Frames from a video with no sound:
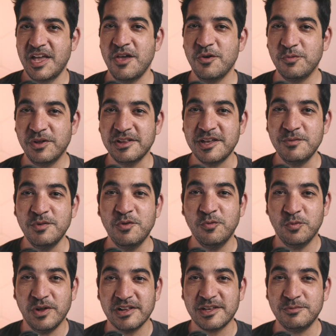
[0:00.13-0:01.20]

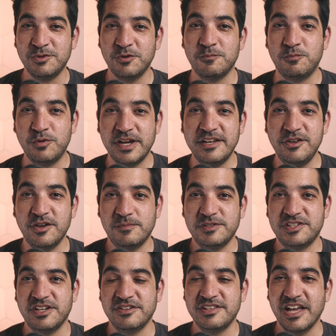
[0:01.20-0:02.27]
Welcome to a brand new
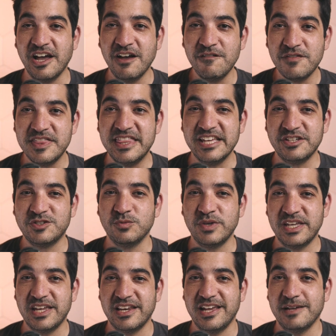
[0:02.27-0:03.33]
episode of This
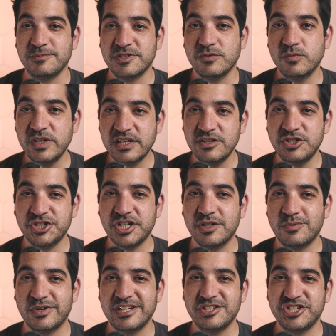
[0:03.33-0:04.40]
Week in Apps, a weekly show
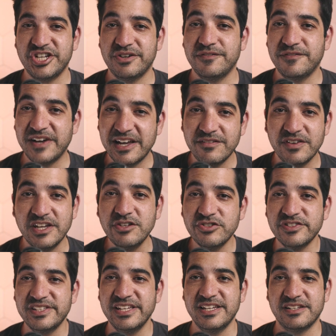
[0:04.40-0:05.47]
where I share 5
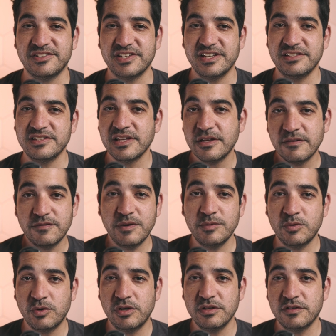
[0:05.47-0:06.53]
interesting insights from the
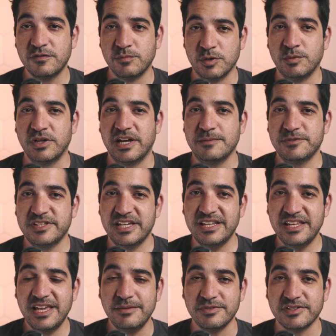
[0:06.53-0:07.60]
world of mobile apps
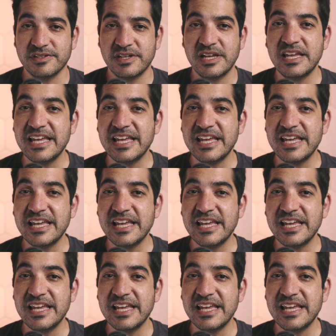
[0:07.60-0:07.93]
and games.